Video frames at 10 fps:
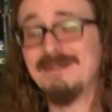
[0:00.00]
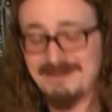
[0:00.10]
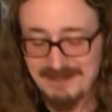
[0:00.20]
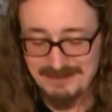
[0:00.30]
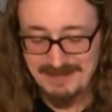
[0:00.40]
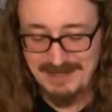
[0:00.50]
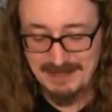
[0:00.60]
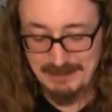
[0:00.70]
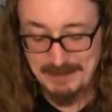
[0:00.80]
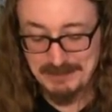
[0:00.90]
You know, I don't. I,
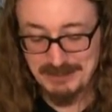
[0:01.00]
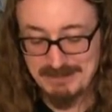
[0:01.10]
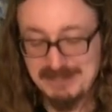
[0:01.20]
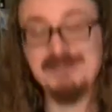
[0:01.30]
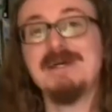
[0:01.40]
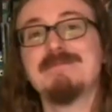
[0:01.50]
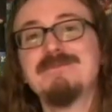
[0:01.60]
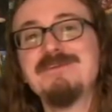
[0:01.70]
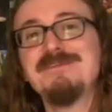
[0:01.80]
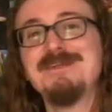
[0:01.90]
I probably should mention that
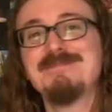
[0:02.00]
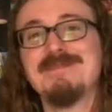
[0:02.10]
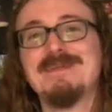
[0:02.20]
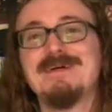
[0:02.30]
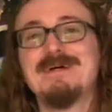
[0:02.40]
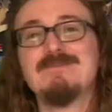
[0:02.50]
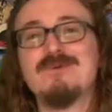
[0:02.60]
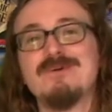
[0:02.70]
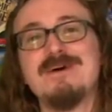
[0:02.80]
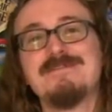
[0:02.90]
movie uh,
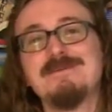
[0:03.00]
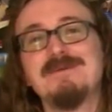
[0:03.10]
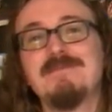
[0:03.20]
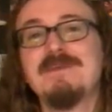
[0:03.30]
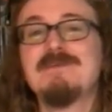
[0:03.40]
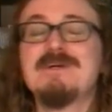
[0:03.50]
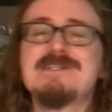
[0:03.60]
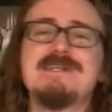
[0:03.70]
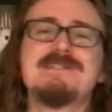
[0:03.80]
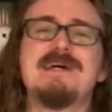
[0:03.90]
more often. But anyway,
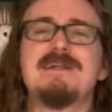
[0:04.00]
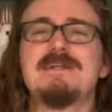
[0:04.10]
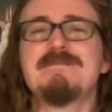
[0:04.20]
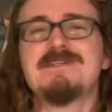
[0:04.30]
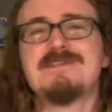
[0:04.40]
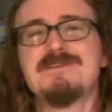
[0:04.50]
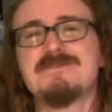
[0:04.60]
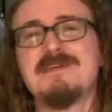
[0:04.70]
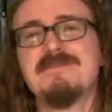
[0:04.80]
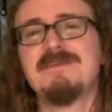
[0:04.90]
it's it's out on about six
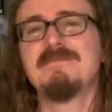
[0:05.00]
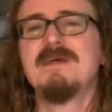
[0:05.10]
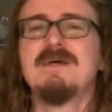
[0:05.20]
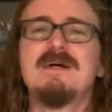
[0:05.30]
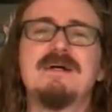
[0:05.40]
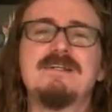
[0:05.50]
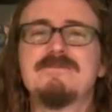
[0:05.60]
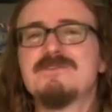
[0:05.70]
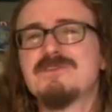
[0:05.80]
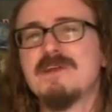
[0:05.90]
or seven uh,
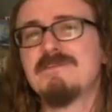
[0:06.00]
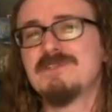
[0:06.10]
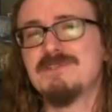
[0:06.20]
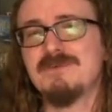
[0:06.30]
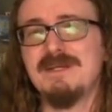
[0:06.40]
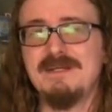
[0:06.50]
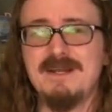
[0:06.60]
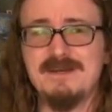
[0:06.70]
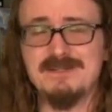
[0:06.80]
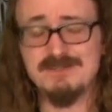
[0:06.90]
different services right
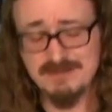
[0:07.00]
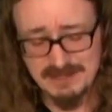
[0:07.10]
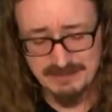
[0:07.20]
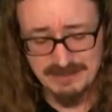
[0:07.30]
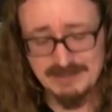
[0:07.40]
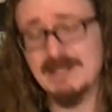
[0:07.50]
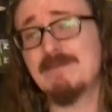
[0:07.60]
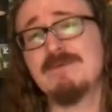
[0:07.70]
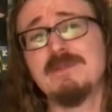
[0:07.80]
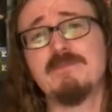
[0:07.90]
now, and it's really really good.
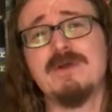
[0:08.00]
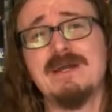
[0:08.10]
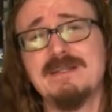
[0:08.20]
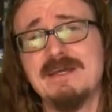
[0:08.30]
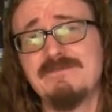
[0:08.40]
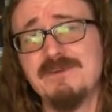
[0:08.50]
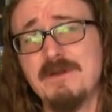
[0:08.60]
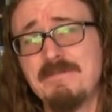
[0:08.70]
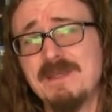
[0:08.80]
I'm really proud of that film.